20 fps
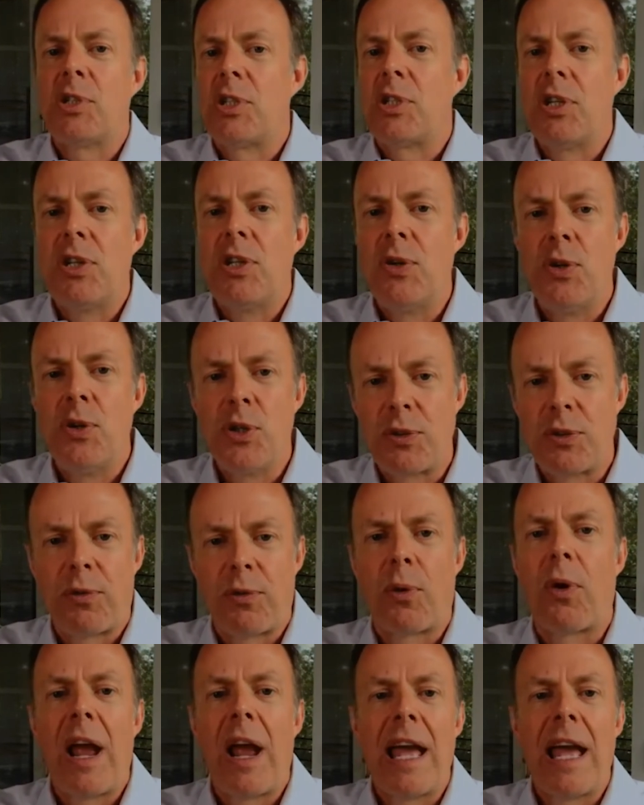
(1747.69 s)
to use
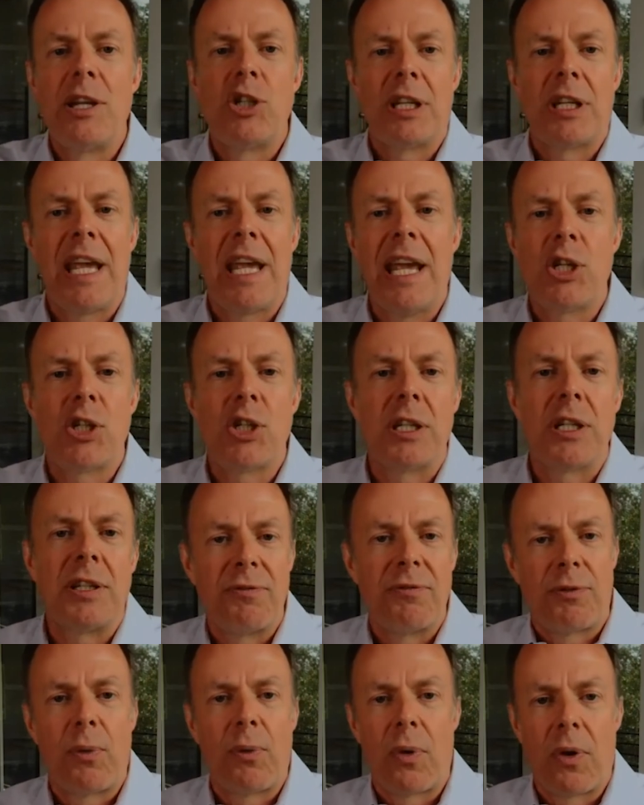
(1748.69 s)
for education
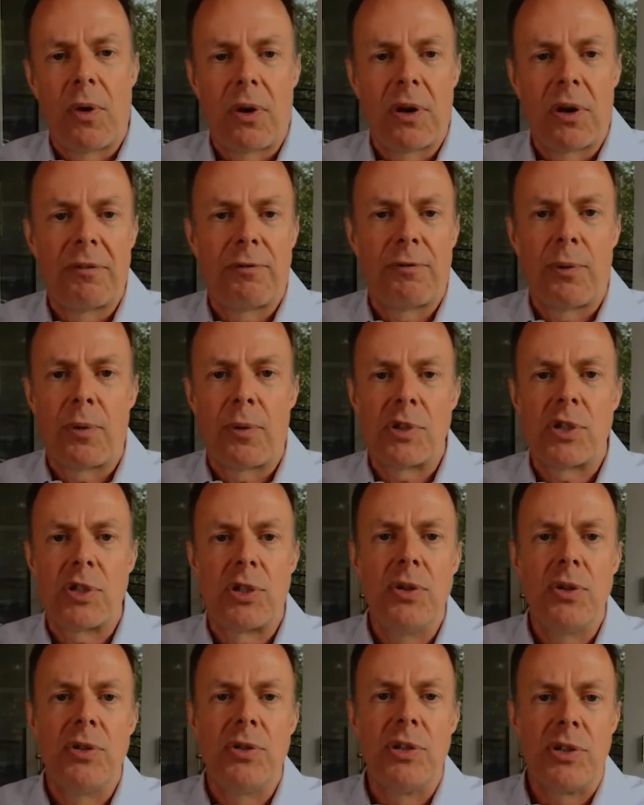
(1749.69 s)
for
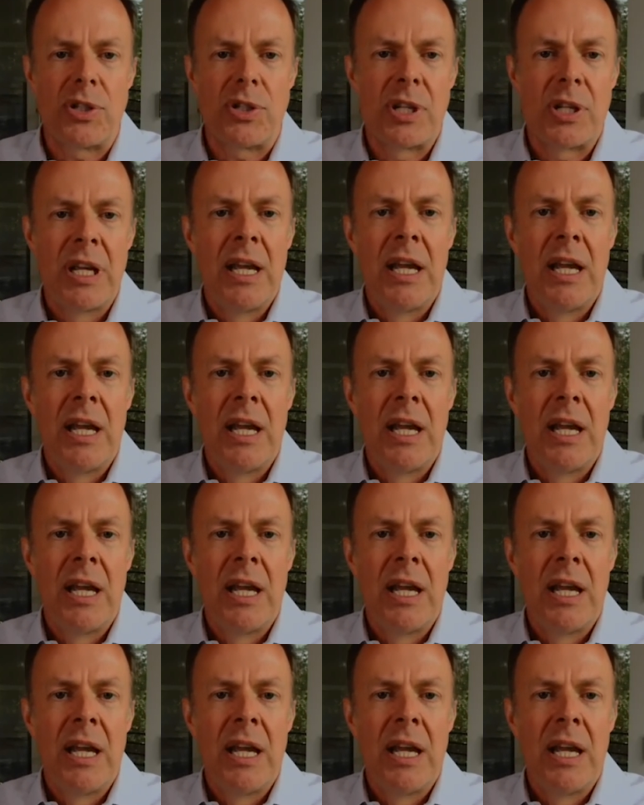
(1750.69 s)
students.